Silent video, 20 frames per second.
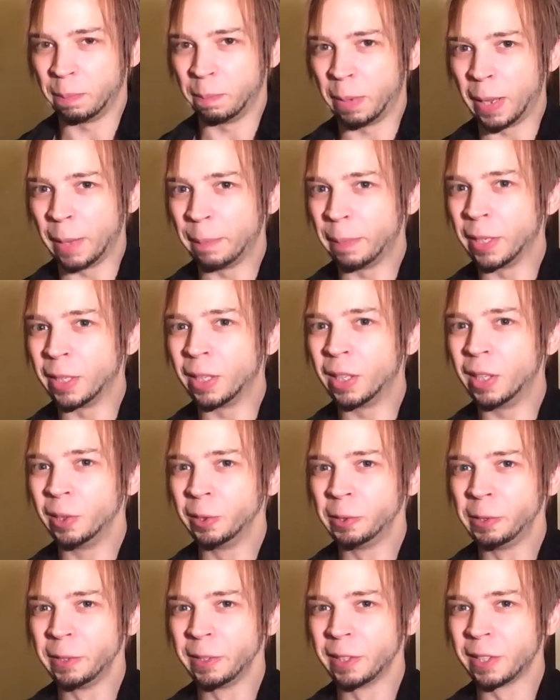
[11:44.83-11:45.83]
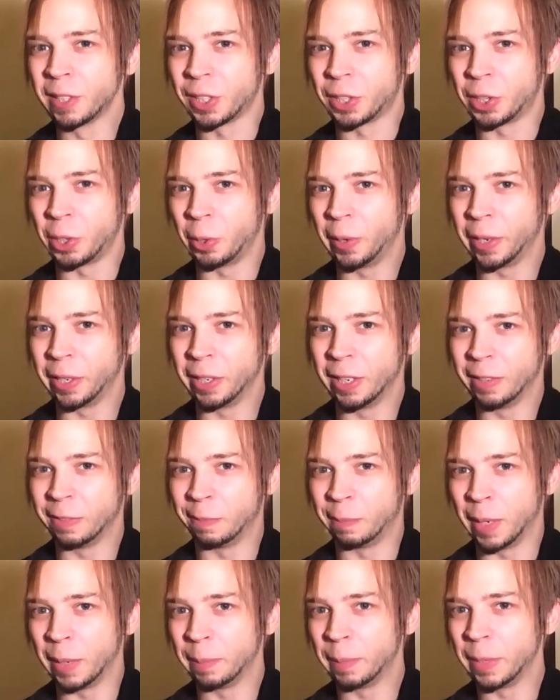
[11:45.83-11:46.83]
puppet guilds showing
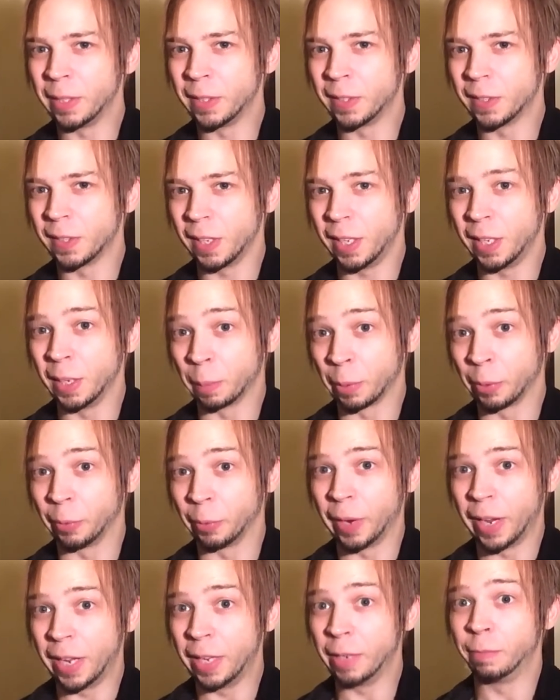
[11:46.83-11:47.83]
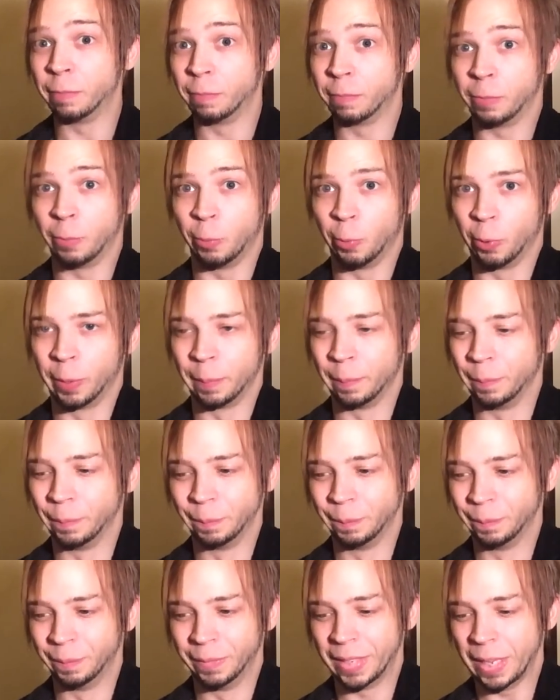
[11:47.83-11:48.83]
off puppets in a parade form.
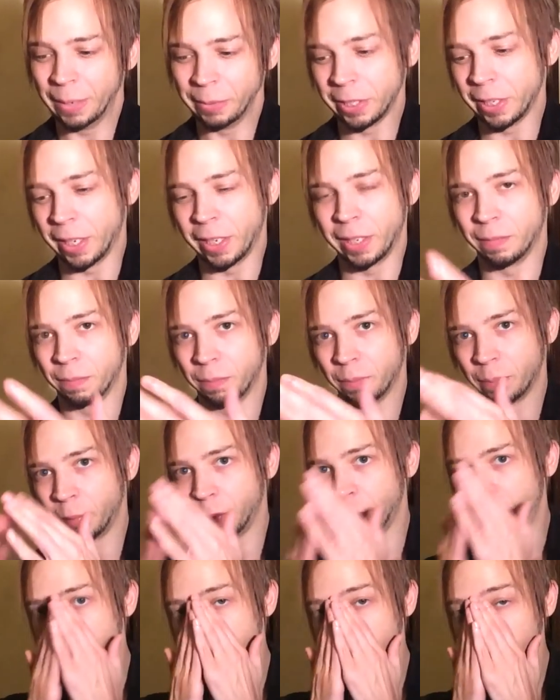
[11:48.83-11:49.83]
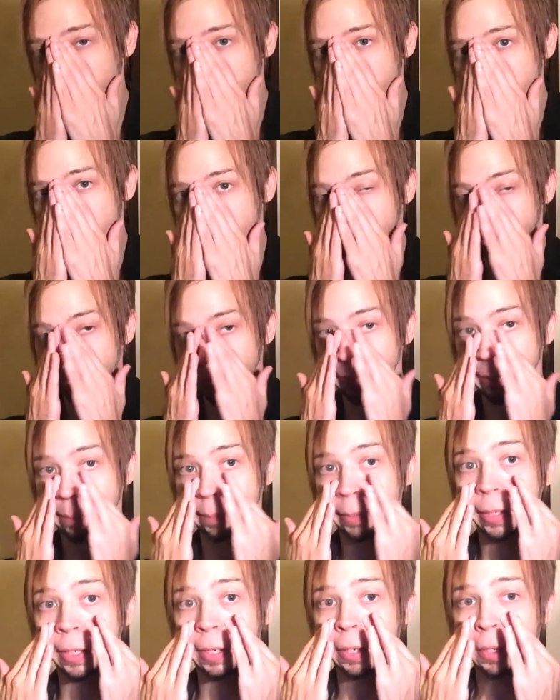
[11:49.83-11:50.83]
That was like pretty early in the
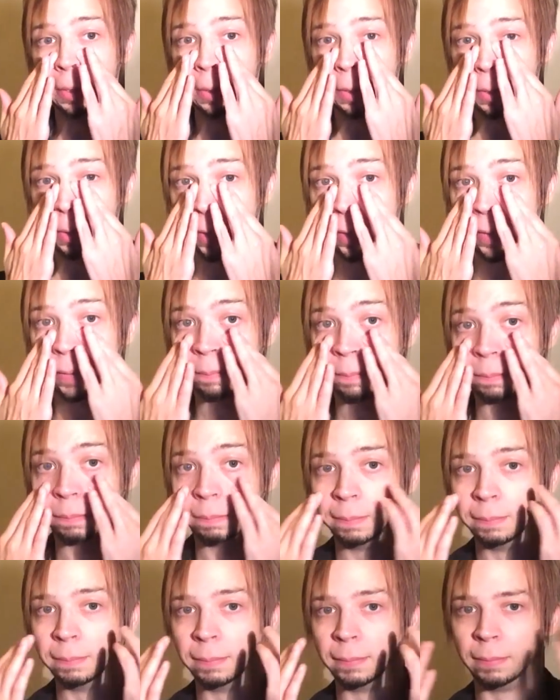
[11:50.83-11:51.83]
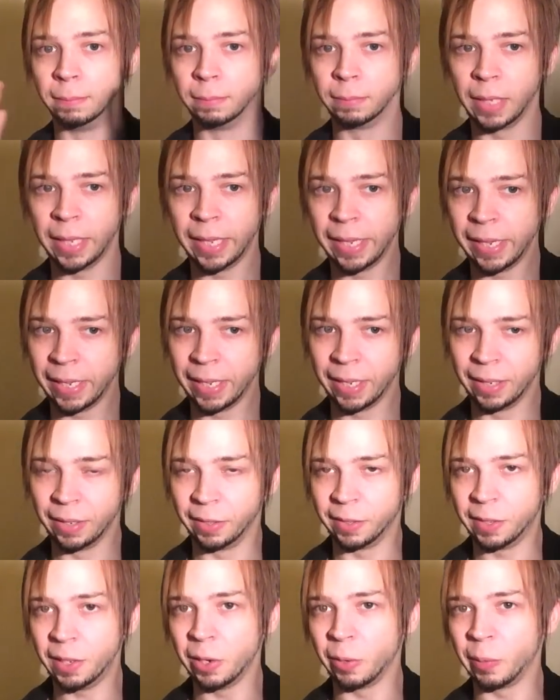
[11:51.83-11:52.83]
trip.
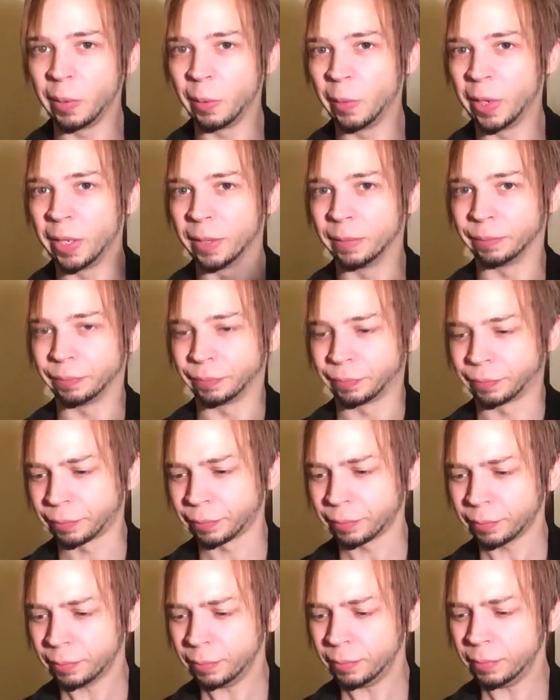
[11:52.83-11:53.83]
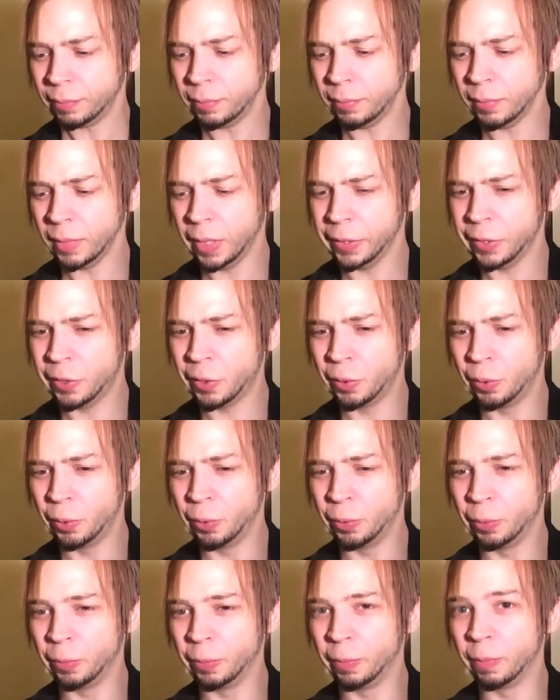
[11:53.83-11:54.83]
And you know, we went
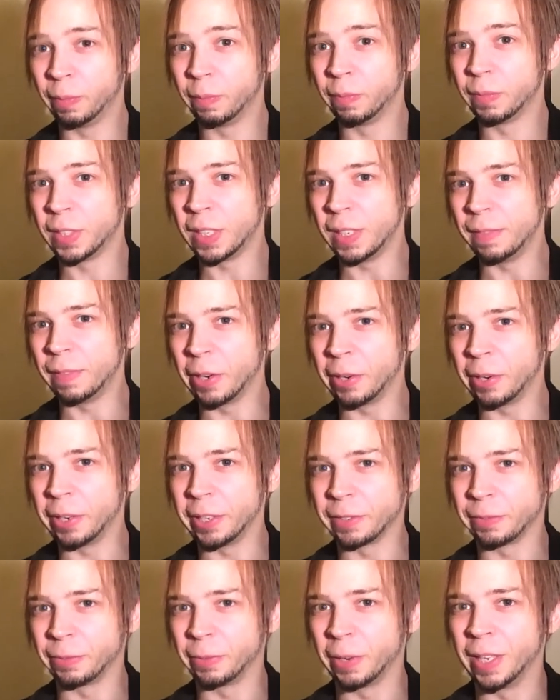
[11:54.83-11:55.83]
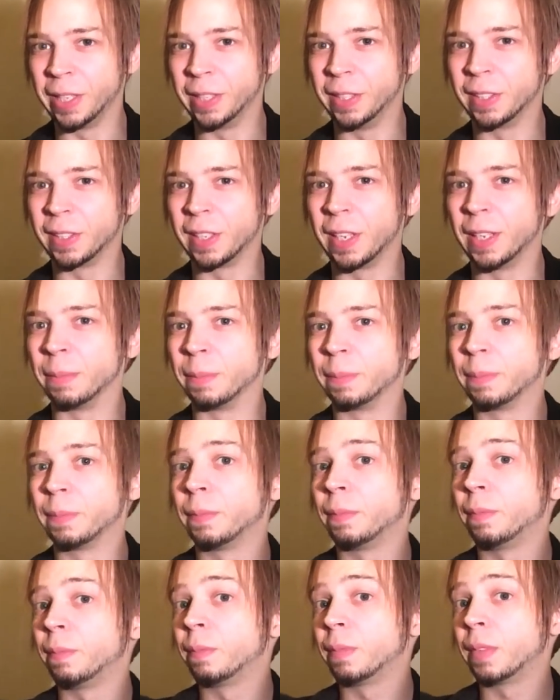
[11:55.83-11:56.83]
to see various friends and
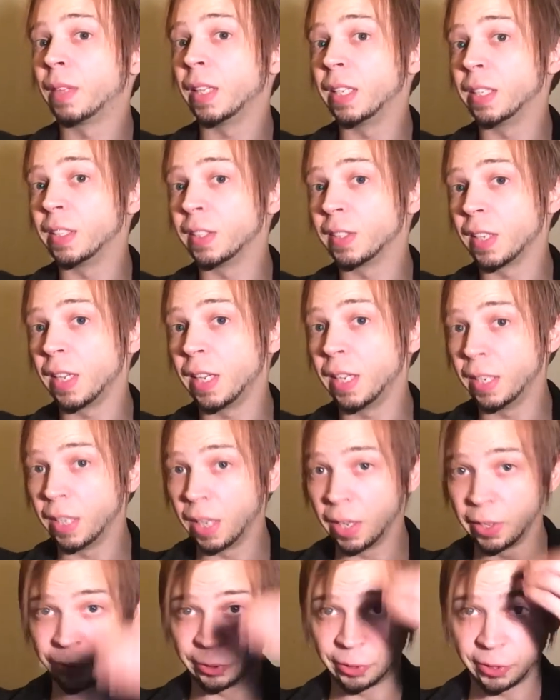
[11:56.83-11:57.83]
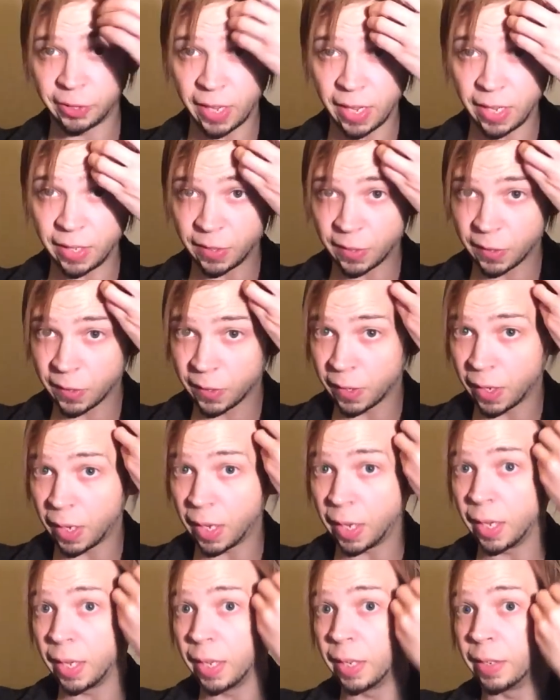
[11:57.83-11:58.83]
things in other states,
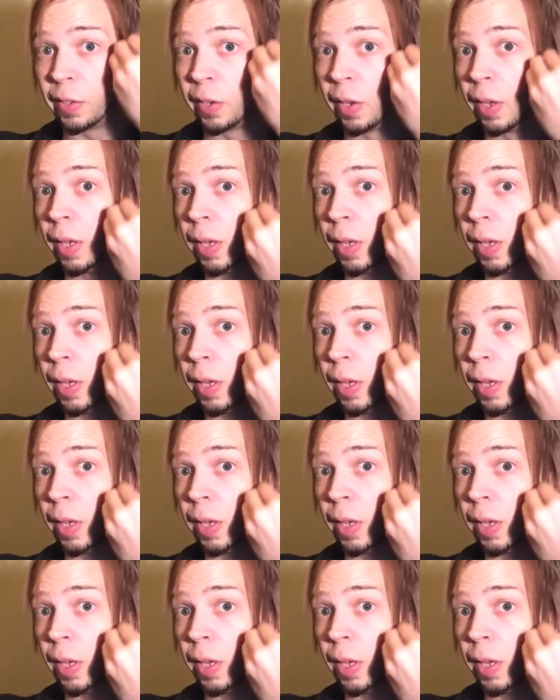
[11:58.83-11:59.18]
and